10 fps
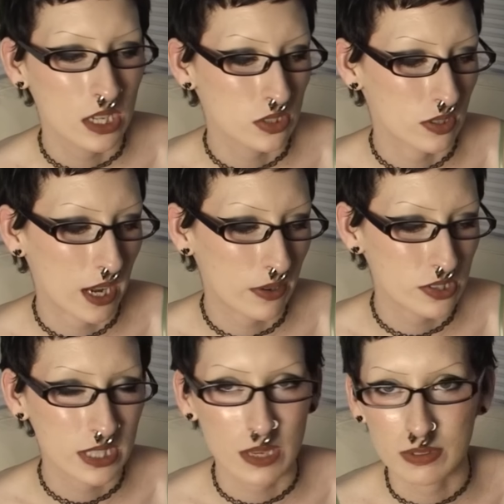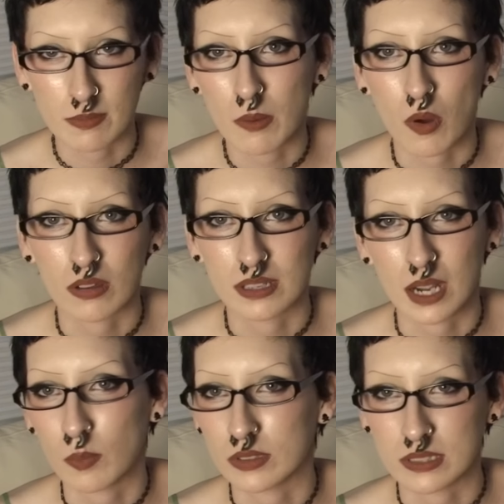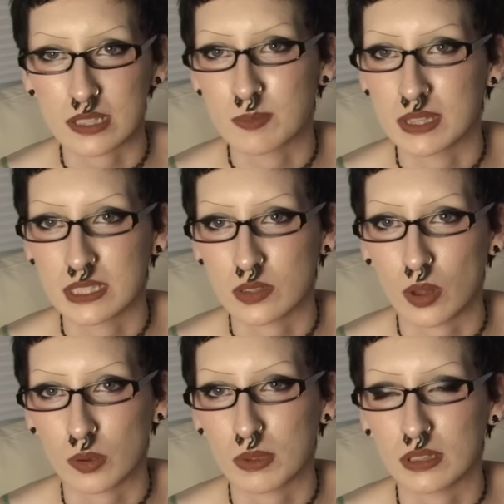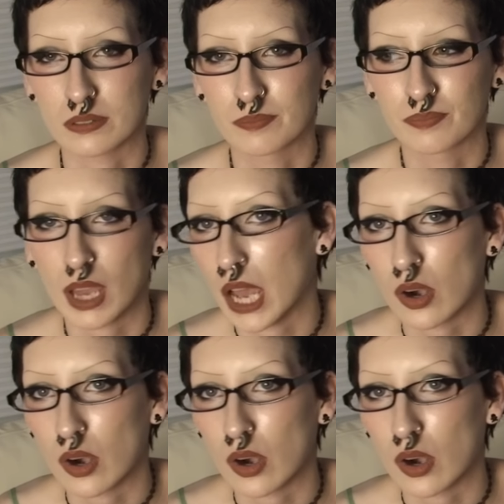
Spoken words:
So now I just keep it in my wallet. I will not spend this $1 bill at